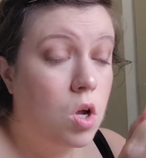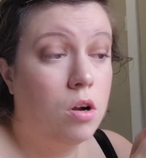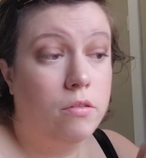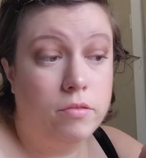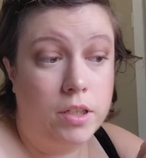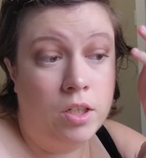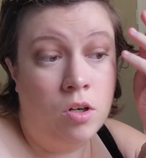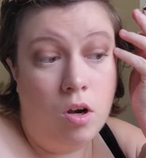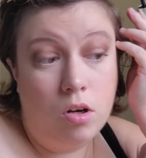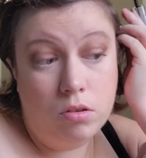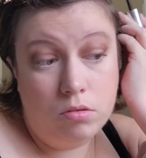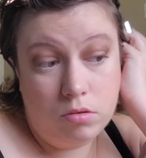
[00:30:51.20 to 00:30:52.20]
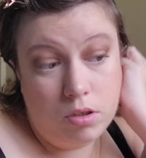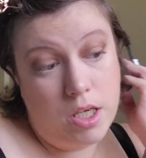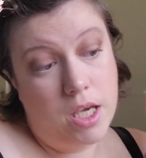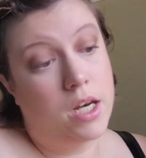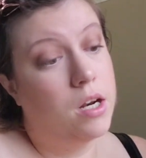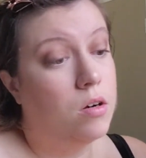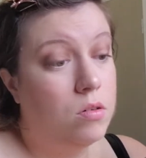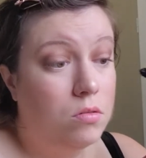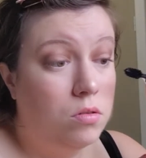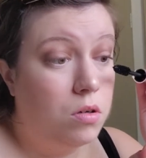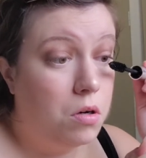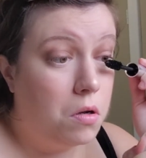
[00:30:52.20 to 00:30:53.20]
Hopefully not get it
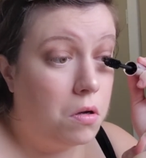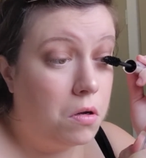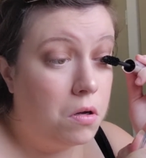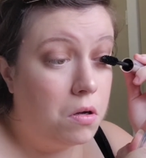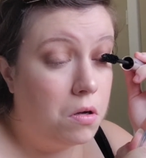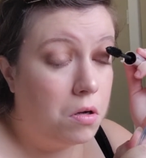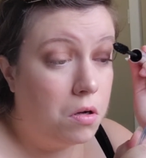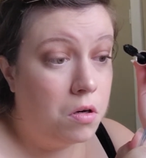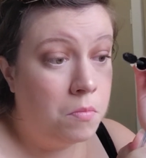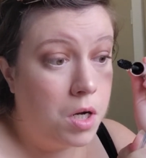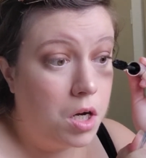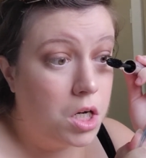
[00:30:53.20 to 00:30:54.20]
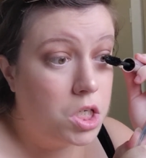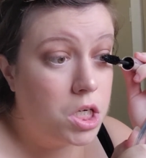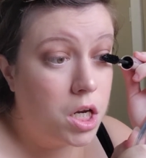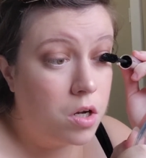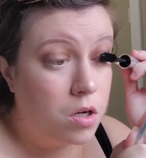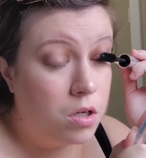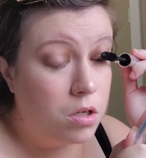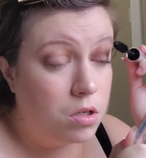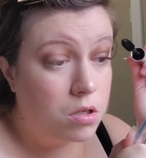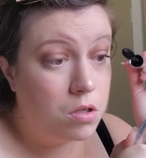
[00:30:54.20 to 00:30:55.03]
on my eyeshadow.